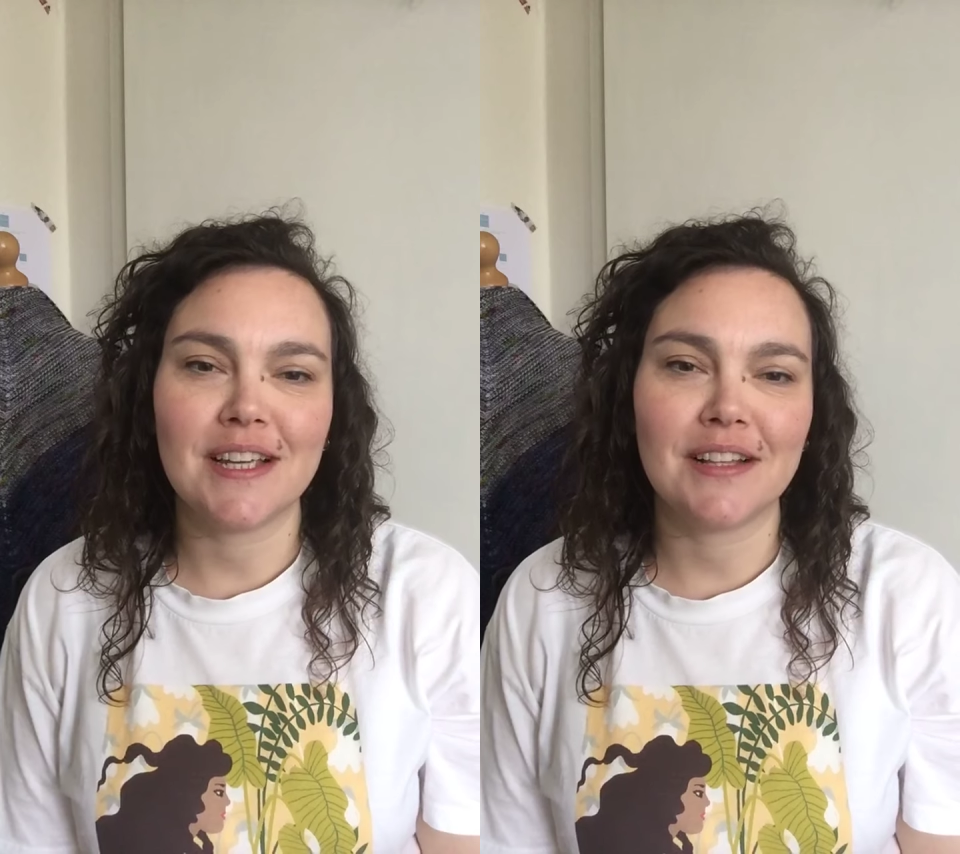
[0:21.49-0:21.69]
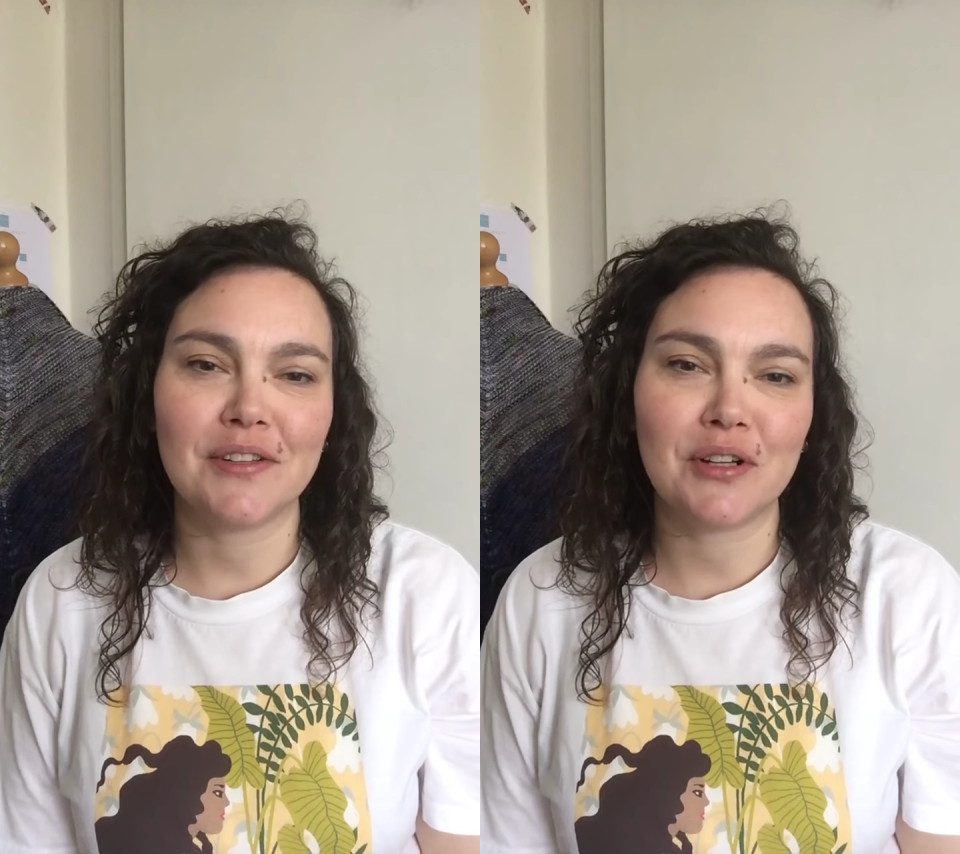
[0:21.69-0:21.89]

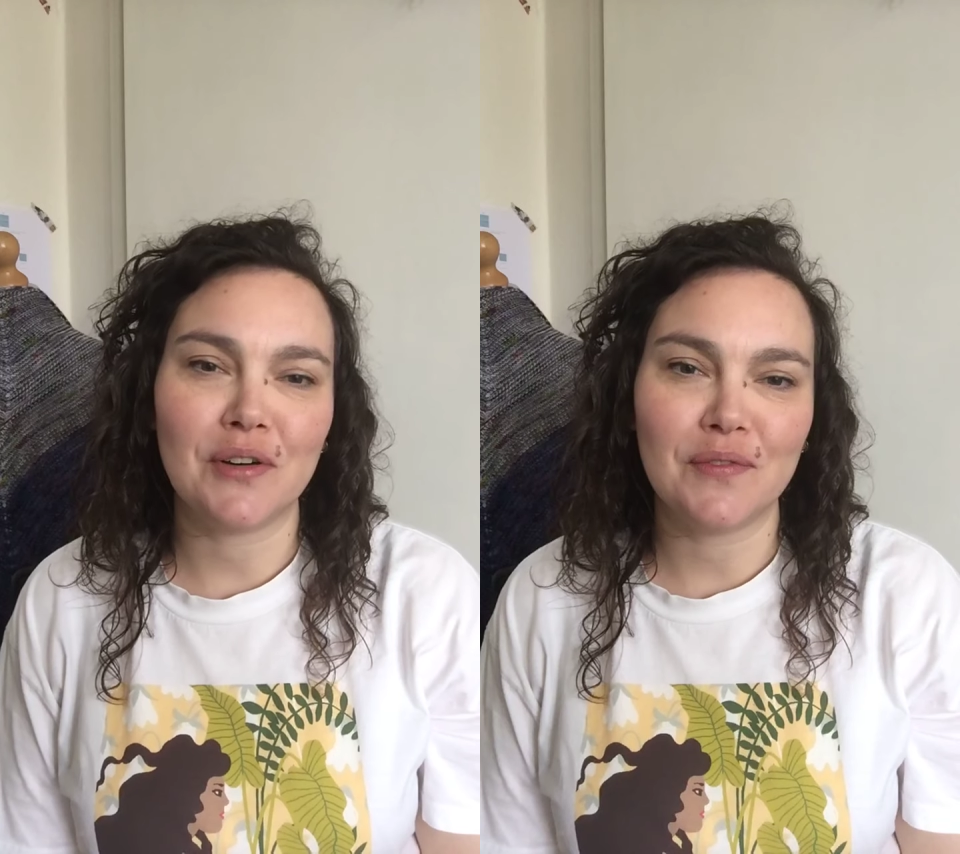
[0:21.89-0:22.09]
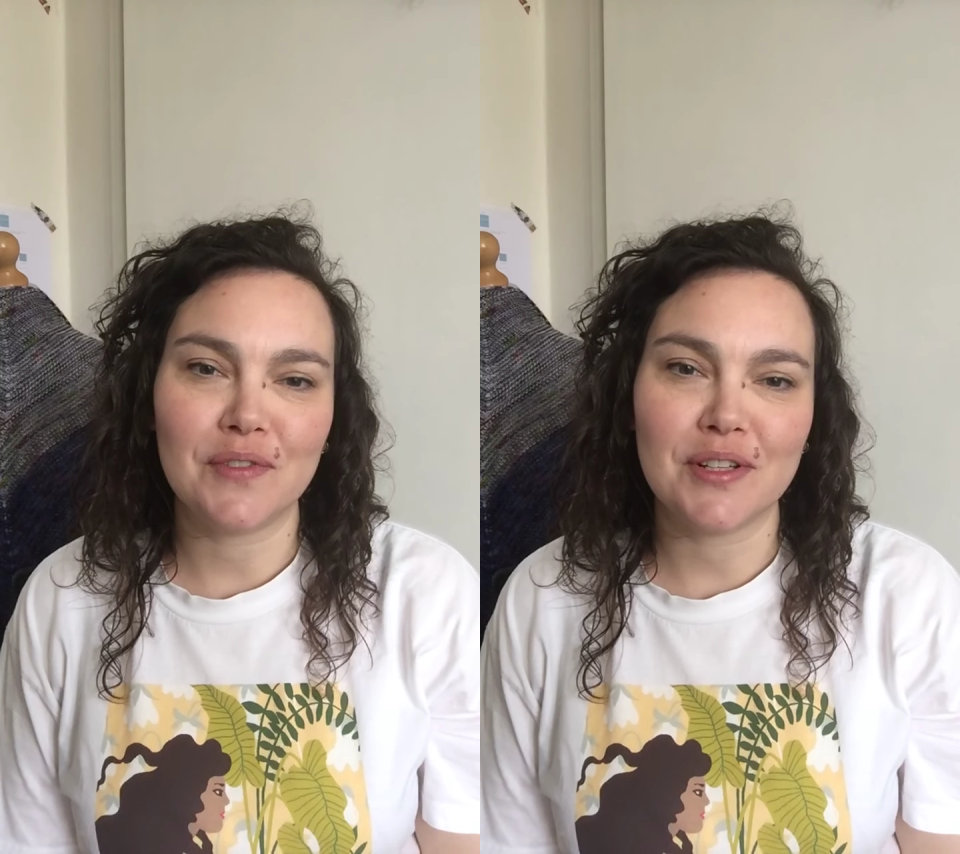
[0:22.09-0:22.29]
and their
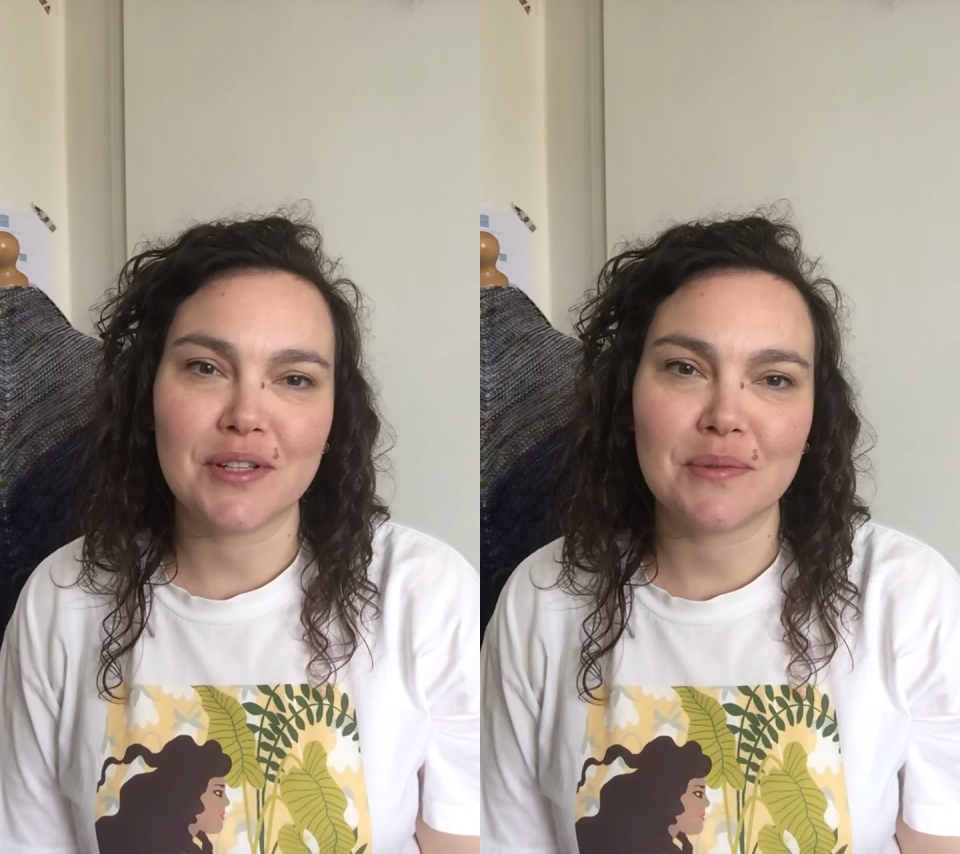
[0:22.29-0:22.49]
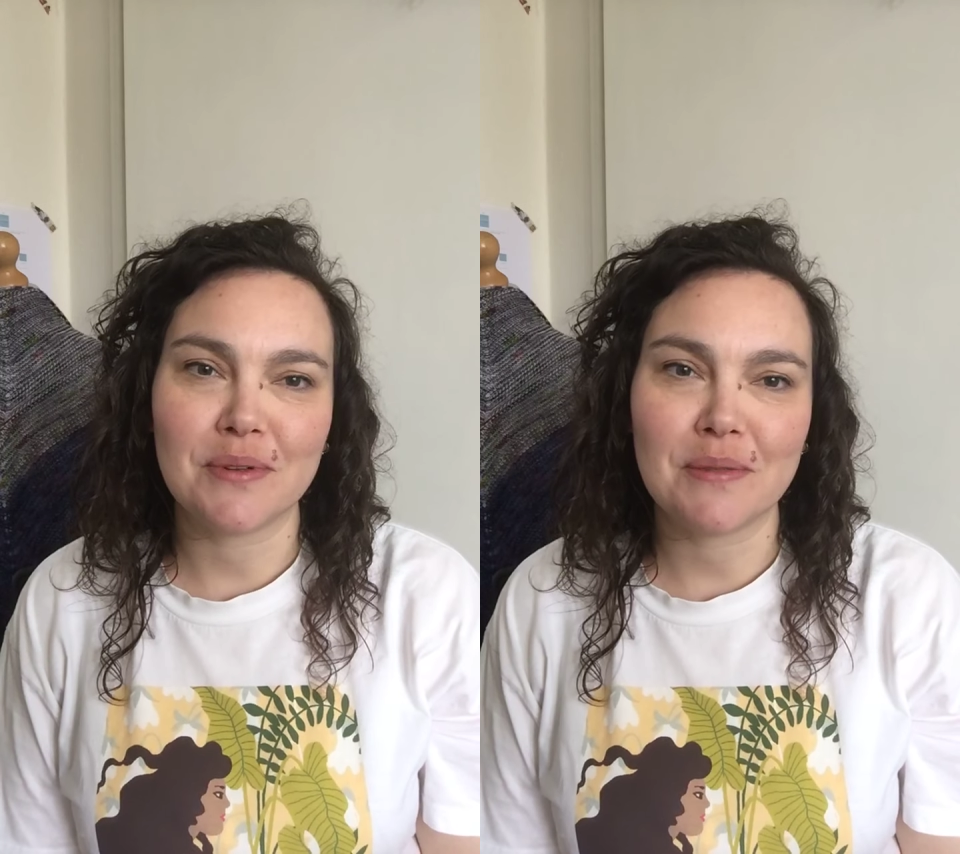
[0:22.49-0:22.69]

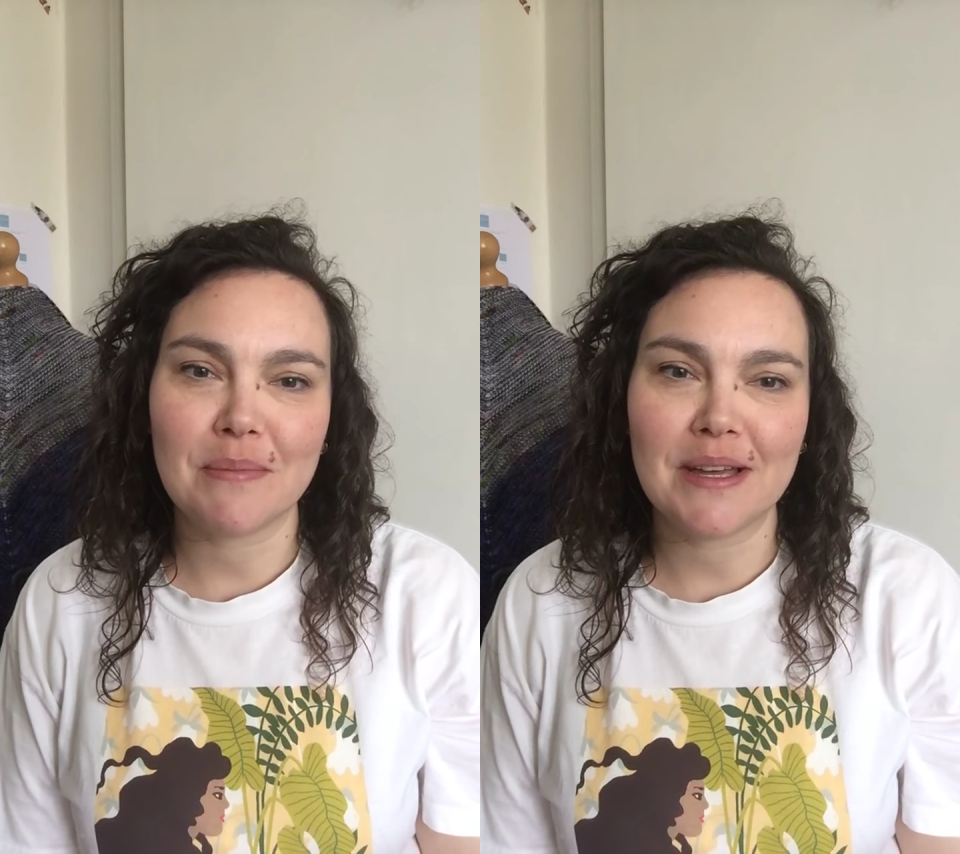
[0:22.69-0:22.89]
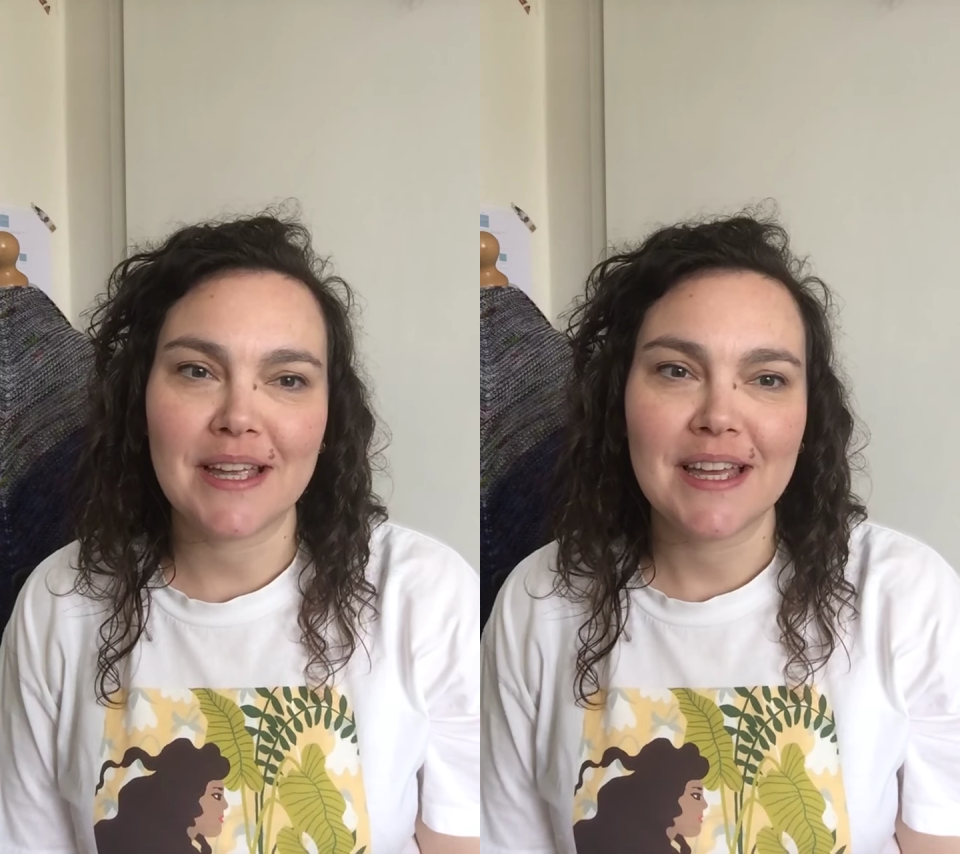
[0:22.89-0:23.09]
confidence with
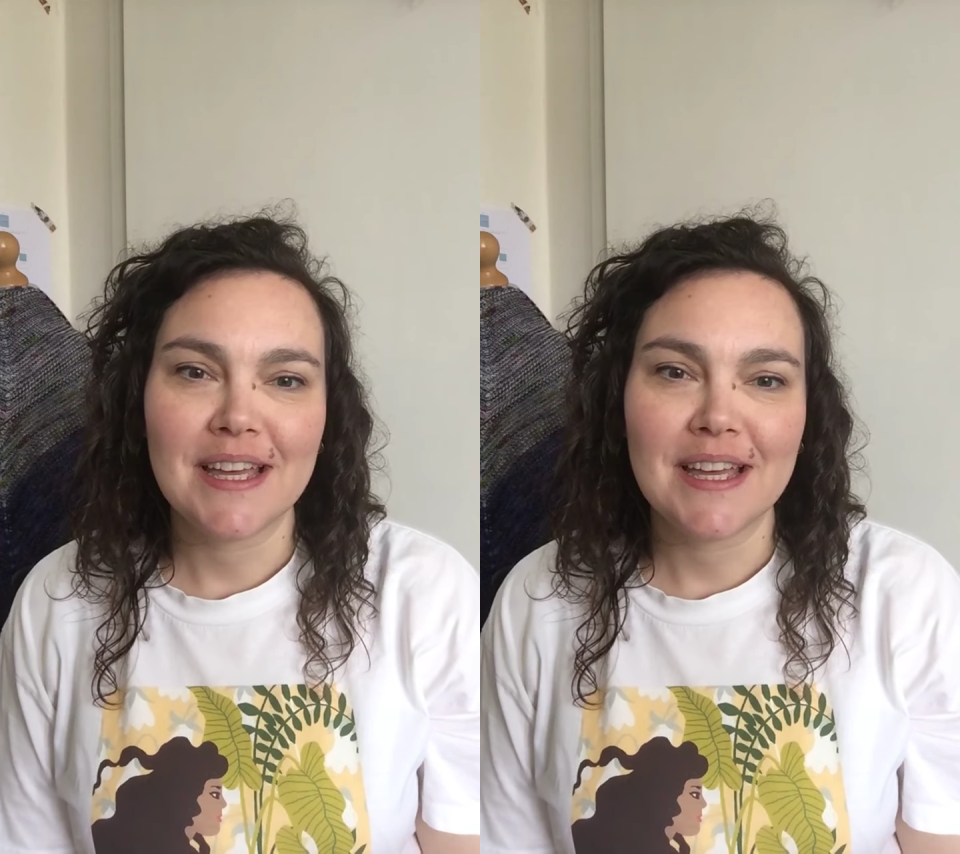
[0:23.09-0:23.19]
my